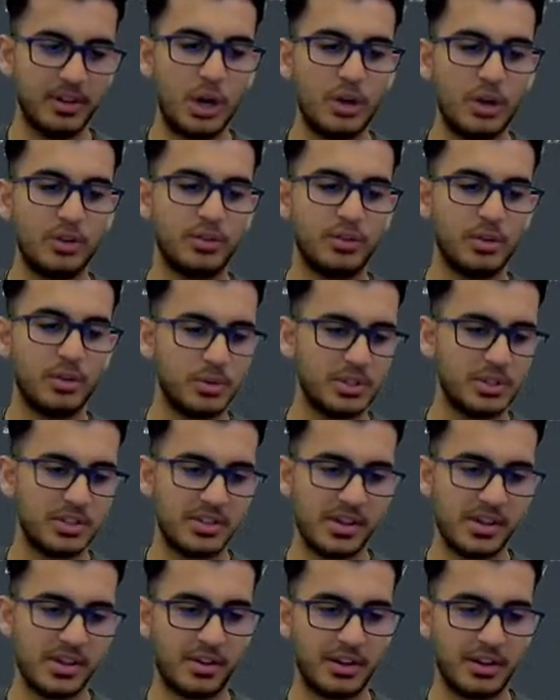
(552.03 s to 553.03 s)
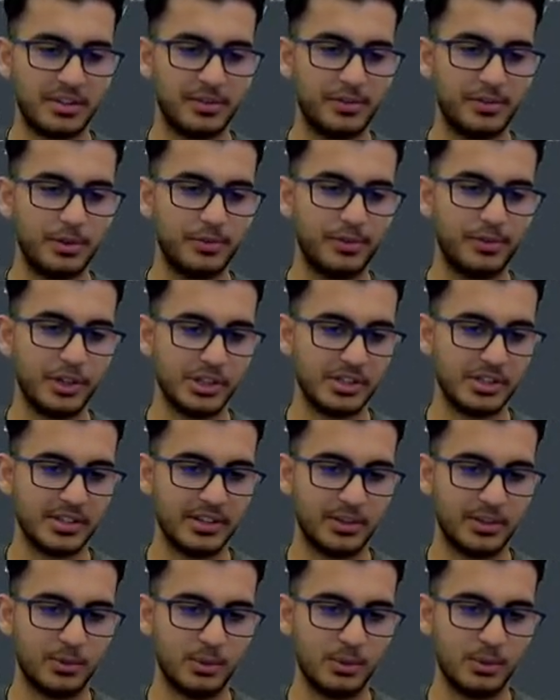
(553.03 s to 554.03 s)
so we're just going to write a few functions
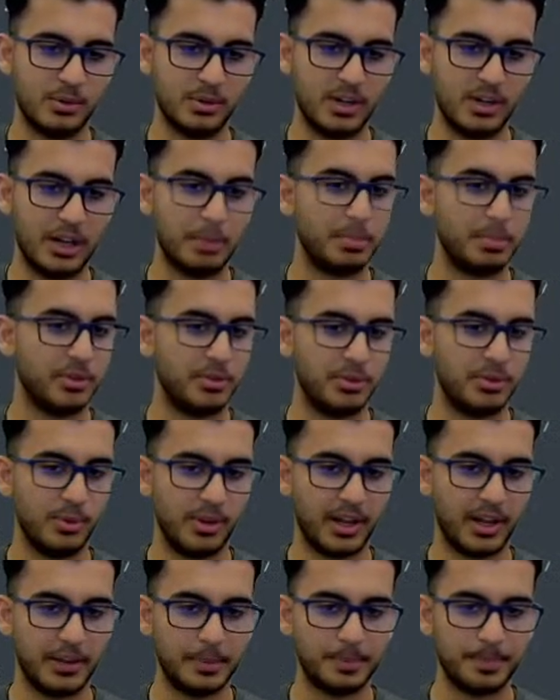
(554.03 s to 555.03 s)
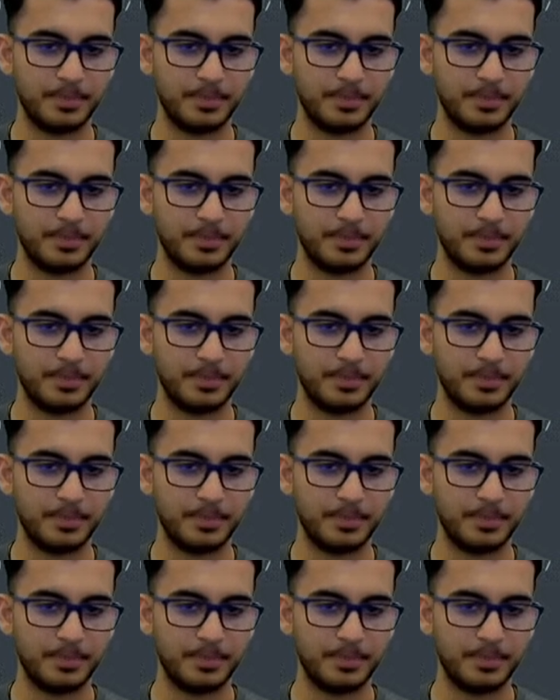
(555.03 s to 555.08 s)
that will help us do that.